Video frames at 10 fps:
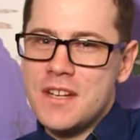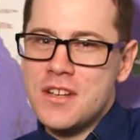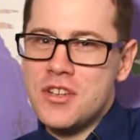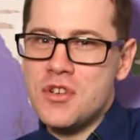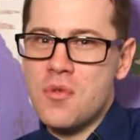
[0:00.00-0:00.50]

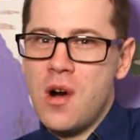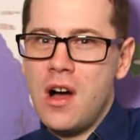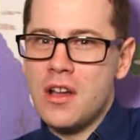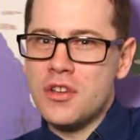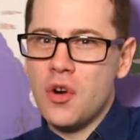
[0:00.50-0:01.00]
You
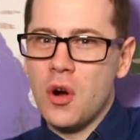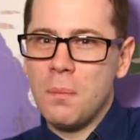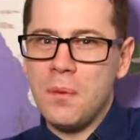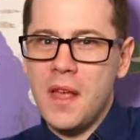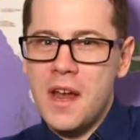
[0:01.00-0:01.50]
want your
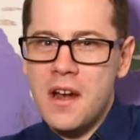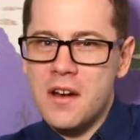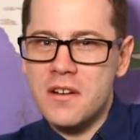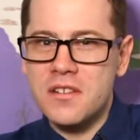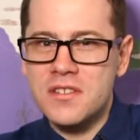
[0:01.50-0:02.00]

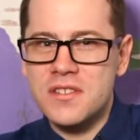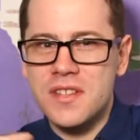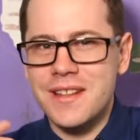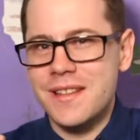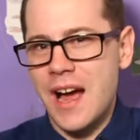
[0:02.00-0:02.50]
players
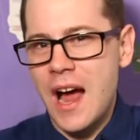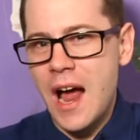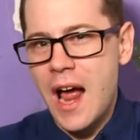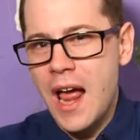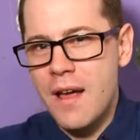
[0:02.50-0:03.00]
to
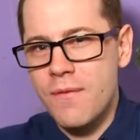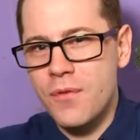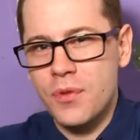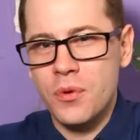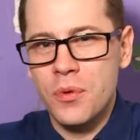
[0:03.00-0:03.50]
dive
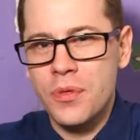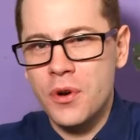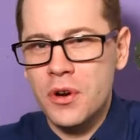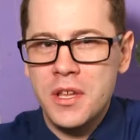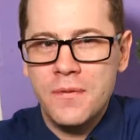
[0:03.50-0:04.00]
through
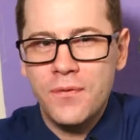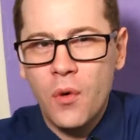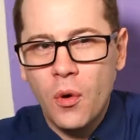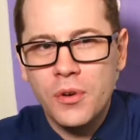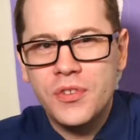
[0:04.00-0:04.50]

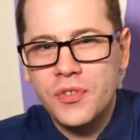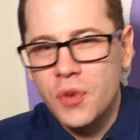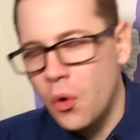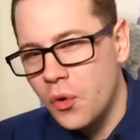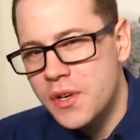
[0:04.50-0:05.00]
34
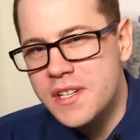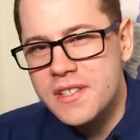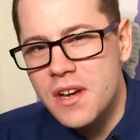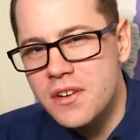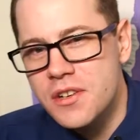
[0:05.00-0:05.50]

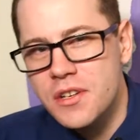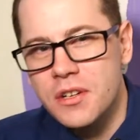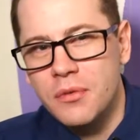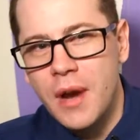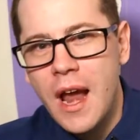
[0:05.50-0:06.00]
stories
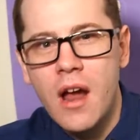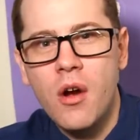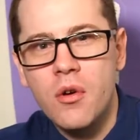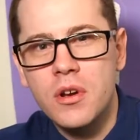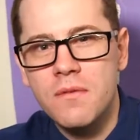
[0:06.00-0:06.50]

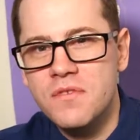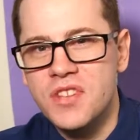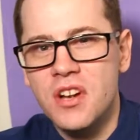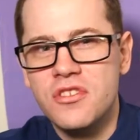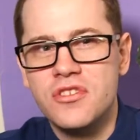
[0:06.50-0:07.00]
underground of
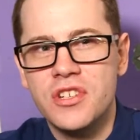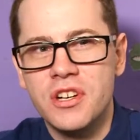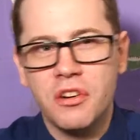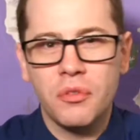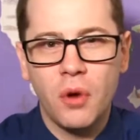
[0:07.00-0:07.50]

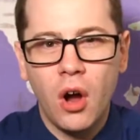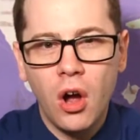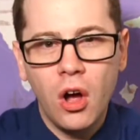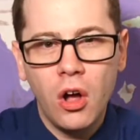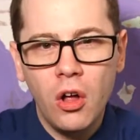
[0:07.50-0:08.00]
dungeon
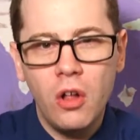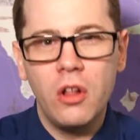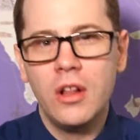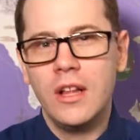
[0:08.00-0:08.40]
crawl.